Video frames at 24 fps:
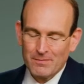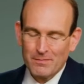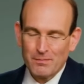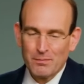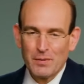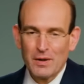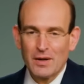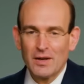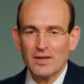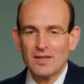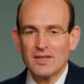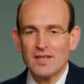
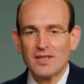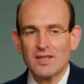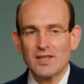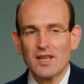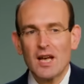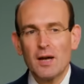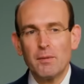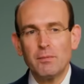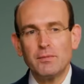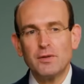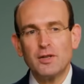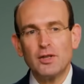because it's
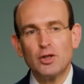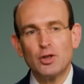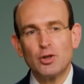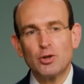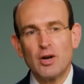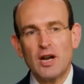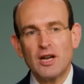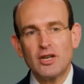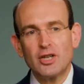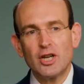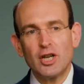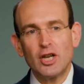come to
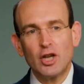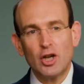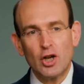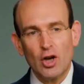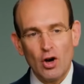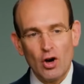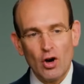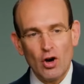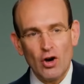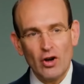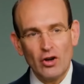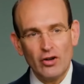treasure
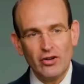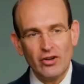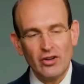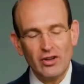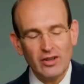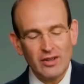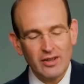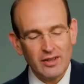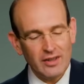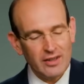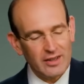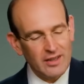God
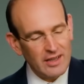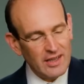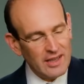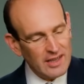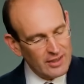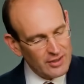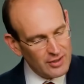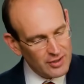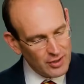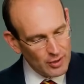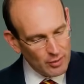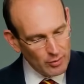
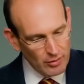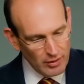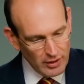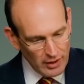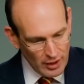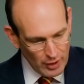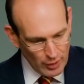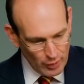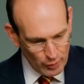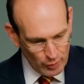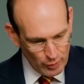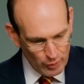and so
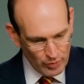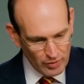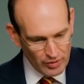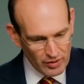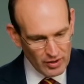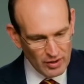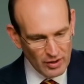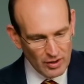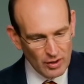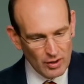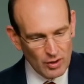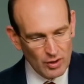loathe
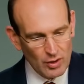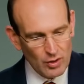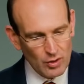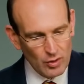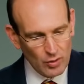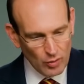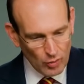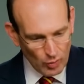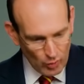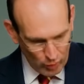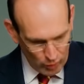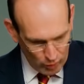
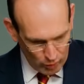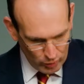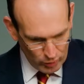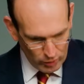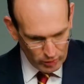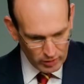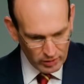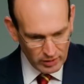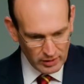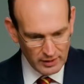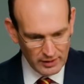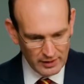
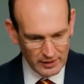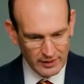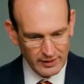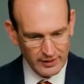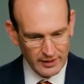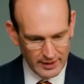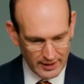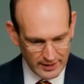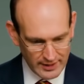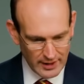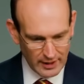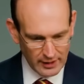all
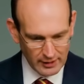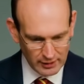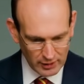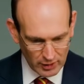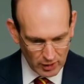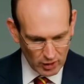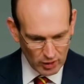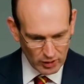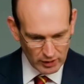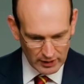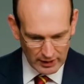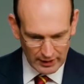that is
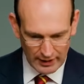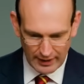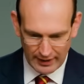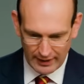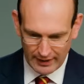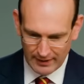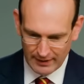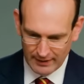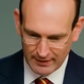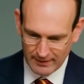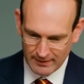ungodly.